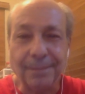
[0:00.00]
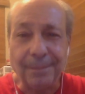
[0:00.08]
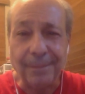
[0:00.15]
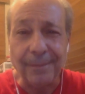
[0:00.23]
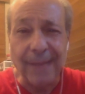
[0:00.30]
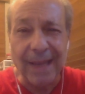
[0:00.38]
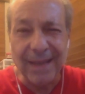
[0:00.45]

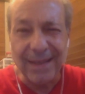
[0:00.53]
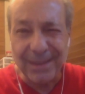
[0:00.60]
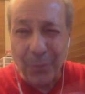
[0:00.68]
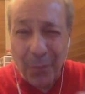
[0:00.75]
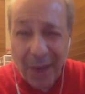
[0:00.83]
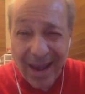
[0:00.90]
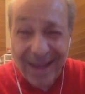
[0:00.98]
And he said,
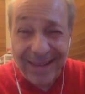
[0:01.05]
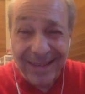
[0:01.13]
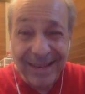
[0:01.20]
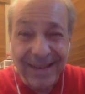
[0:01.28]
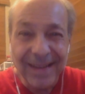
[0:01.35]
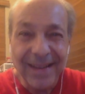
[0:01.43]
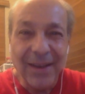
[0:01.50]
what?
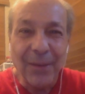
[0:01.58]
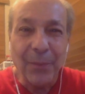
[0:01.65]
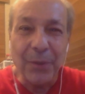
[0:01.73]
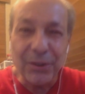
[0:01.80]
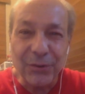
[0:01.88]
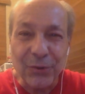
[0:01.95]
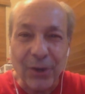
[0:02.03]
What are
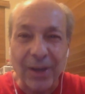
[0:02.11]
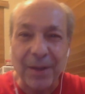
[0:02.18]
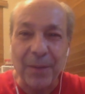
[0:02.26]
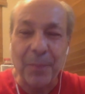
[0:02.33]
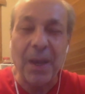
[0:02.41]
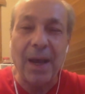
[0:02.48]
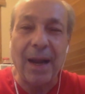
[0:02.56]
you talking
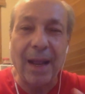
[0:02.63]
about?